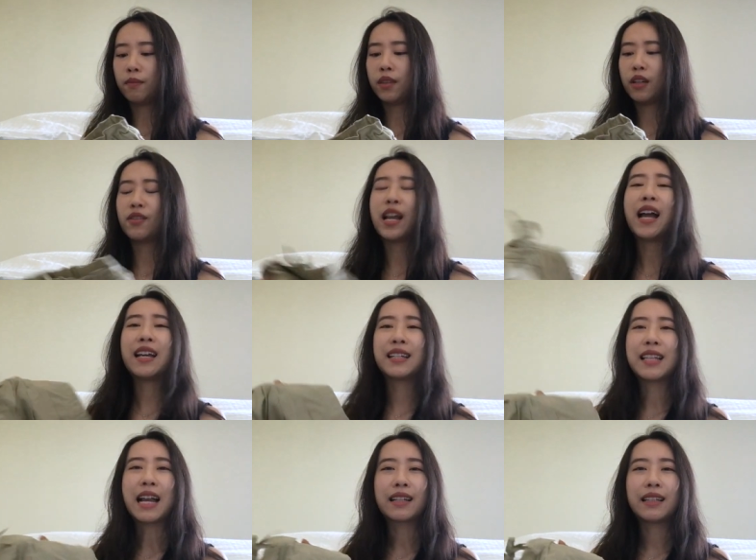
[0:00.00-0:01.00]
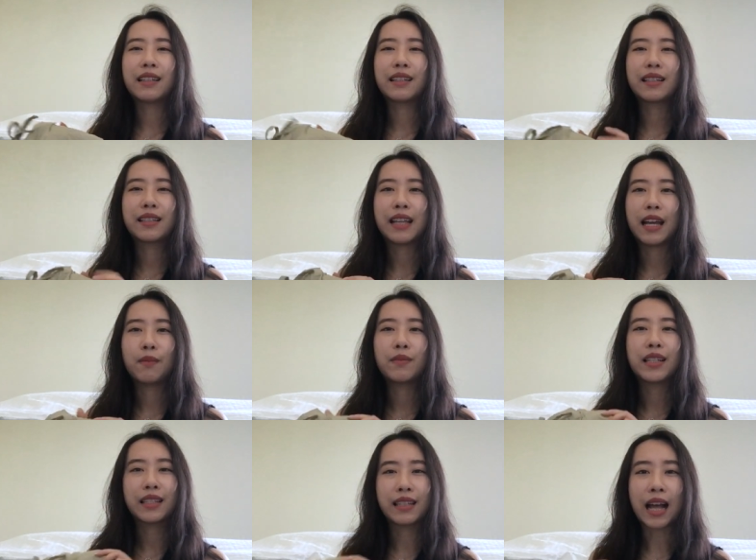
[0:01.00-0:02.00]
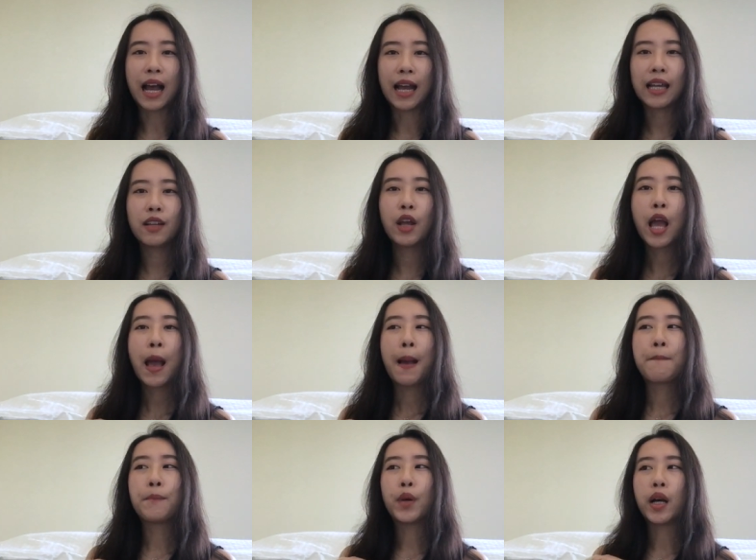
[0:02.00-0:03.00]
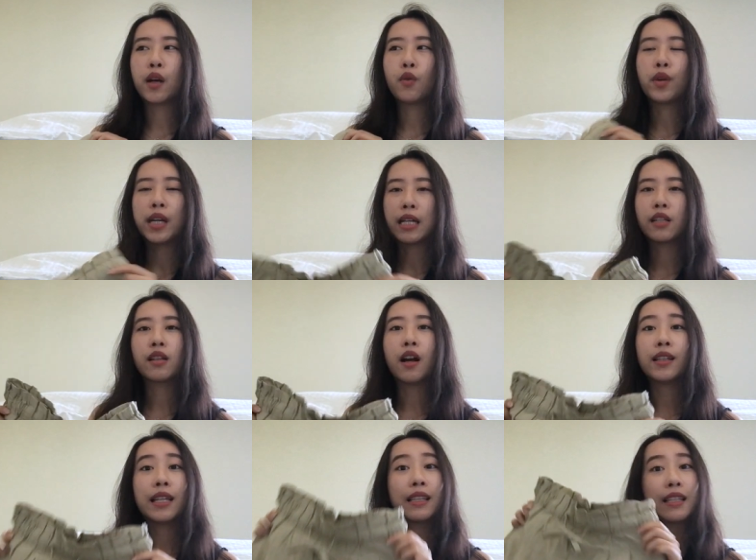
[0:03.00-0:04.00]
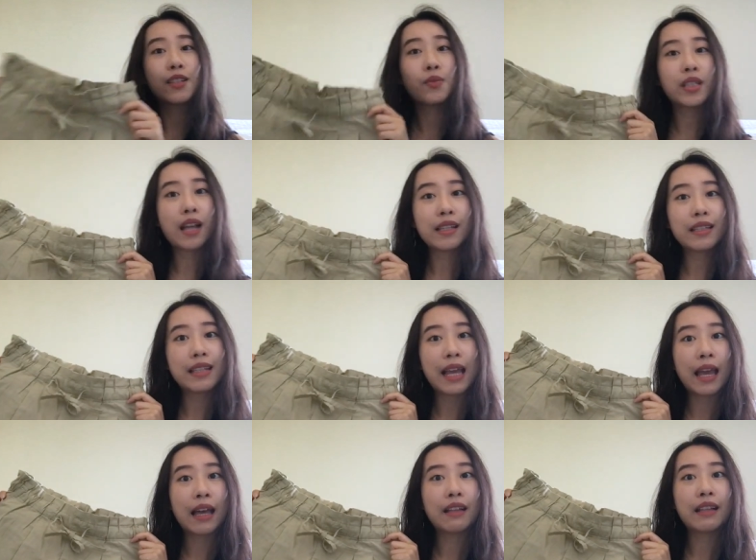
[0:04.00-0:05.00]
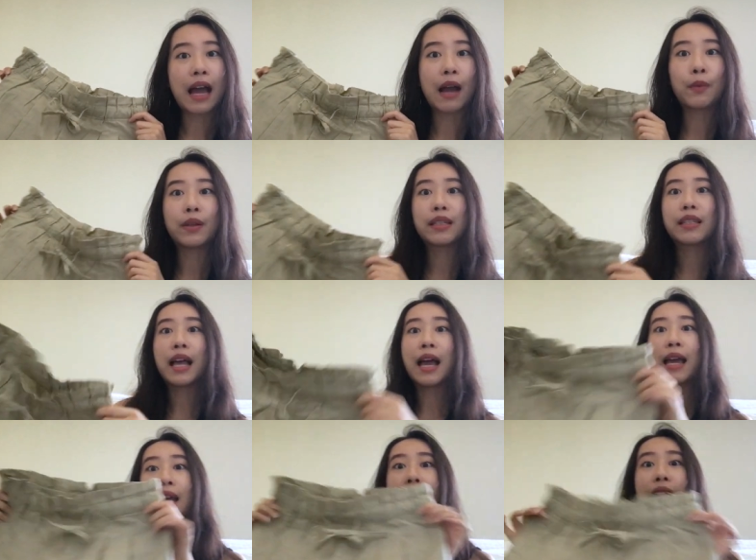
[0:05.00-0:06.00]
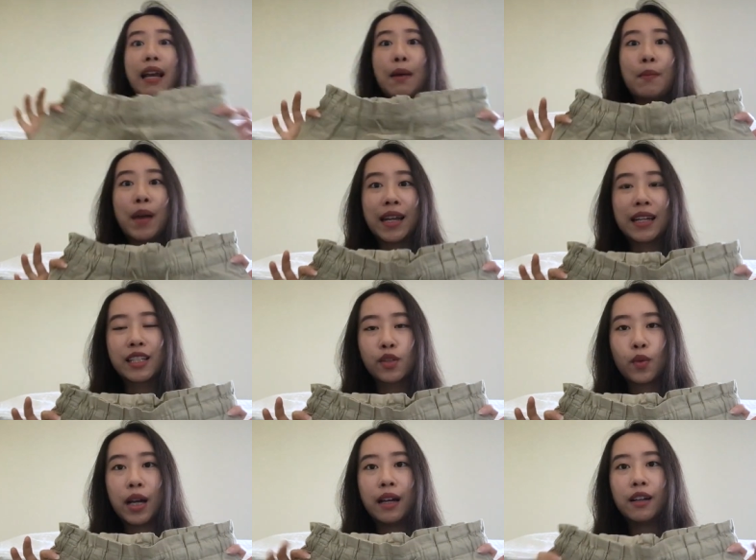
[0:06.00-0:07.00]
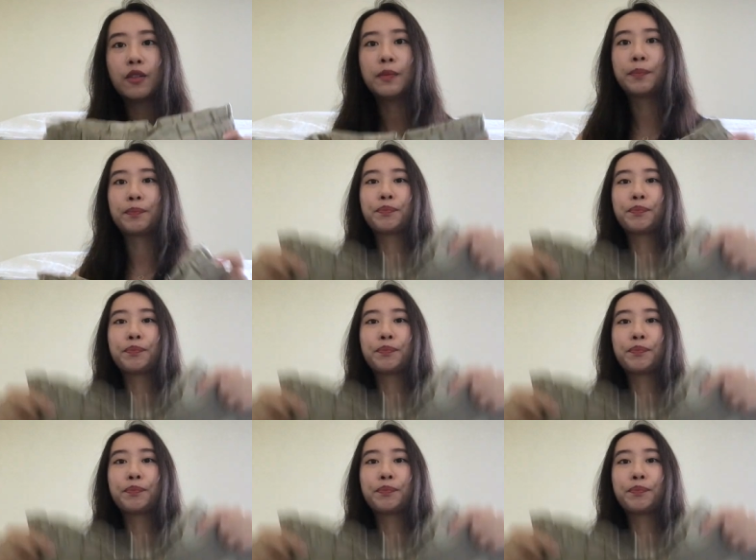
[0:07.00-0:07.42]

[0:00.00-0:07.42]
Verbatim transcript: They're not exactly the same design, but when I saw that this was on sale, I was like, might as well,